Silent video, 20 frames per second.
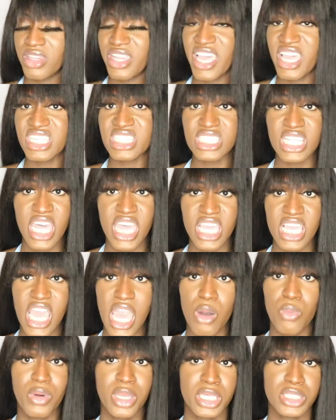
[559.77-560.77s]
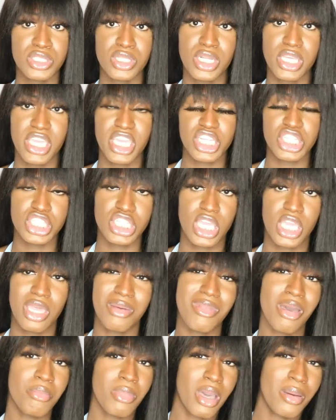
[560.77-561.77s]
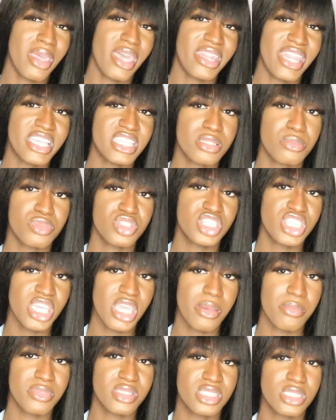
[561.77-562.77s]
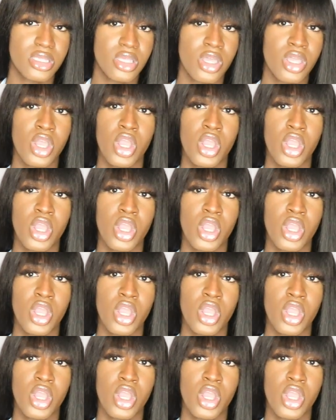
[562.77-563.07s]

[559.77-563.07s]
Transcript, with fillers: Last night, I went into the kitchen. My mom had, like, some chips.